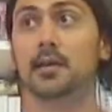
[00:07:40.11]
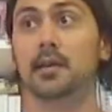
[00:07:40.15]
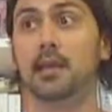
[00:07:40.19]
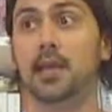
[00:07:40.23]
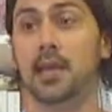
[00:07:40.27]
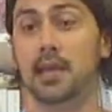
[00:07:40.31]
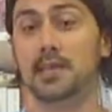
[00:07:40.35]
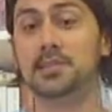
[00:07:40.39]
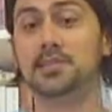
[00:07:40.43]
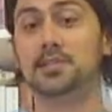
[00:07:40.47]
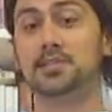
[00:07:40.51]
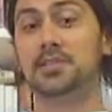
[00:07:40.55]

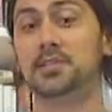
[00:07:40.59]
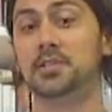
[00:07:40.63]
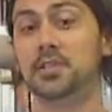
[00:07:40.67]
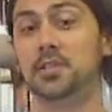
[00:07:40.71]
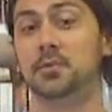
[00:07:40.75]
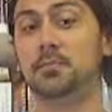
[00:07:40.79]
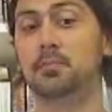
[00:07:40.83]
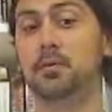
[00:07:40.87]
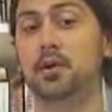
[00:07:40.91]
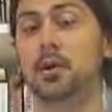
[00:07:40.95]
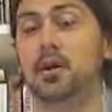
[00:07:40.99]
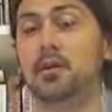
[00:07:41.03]
"It's a
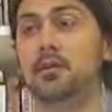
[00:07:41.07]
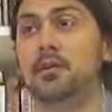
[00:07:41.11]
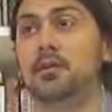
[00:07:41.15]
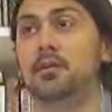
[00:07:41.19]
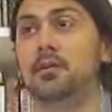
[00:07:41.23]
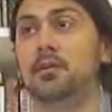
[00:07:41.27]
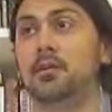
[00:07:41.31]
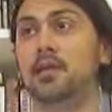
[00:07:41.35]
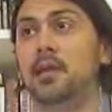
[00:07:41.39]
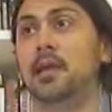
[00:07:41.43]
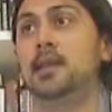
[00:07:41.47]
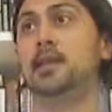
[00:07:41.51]
two-parter,
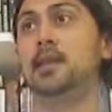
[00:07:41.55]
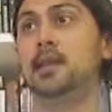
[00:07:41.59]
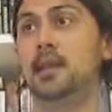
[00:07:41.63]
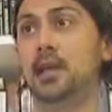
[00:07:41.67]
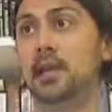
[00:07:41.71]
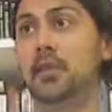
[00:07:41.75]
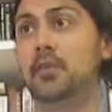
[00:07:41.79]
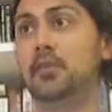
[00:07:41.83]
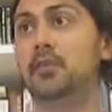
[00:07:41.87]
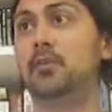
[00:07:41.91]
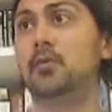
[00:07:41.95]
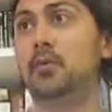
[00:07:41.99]
an
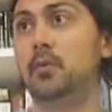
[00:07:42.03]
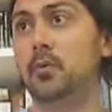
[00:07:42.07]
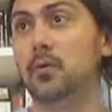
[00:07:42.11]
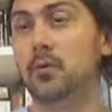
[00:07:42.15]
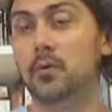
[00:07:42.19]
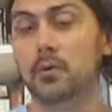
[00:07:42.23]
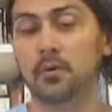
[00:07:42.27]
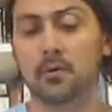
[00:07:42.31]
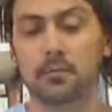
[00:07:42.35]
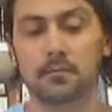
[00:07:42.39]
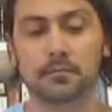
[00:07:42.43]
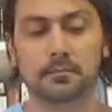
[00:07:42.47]
either
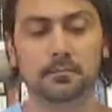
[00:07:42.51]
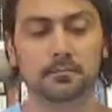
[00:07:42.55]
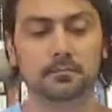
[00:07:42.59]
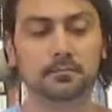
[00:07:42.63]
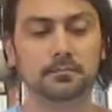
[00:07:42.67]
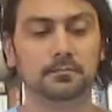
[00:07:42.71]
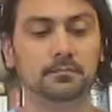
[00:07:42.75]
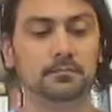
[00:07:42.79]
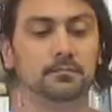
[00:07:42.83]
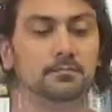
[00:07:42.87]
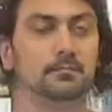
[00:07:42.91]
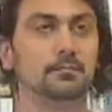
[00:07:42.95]
or."
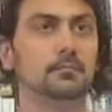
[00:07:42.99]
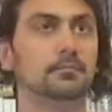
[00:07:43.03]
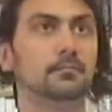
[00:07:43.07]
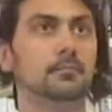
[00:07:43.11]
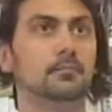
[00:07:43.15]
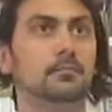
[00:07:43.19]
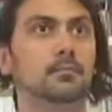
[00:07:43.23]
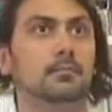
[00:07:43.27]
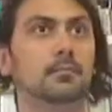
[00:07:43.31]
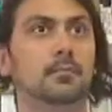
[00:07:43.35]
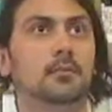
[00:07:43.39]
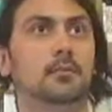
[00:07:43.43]

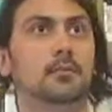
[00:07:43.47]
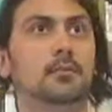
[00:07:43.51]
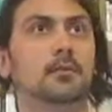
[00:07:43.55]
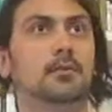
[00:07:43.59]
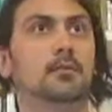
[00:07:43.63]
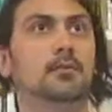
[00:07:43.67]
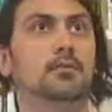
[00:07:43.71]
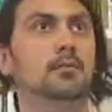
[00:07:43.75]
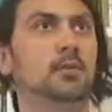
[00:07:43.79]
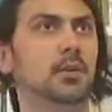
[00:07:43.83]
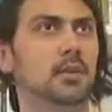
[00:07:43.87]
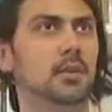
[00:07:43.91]

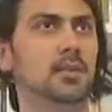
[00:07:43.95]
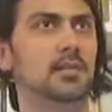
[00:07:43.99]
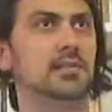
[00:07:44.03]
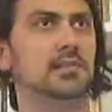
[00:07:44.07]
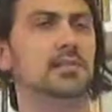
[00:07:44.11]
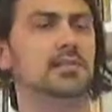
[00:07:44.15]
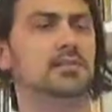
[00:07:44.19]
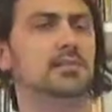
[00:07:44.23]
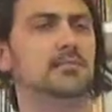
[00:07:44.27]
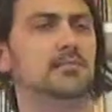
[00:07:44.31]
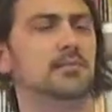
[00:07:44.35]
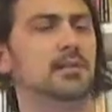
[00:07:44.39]
"What
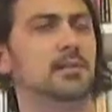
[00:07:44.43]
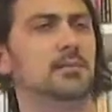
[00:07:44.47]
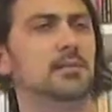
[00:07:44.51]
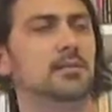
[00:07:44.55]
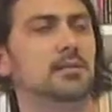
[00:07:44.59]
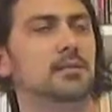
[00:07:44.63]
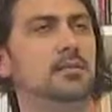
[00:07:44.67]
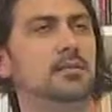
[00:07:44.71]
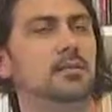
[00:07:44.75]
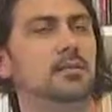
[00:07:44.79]
is, Mama?"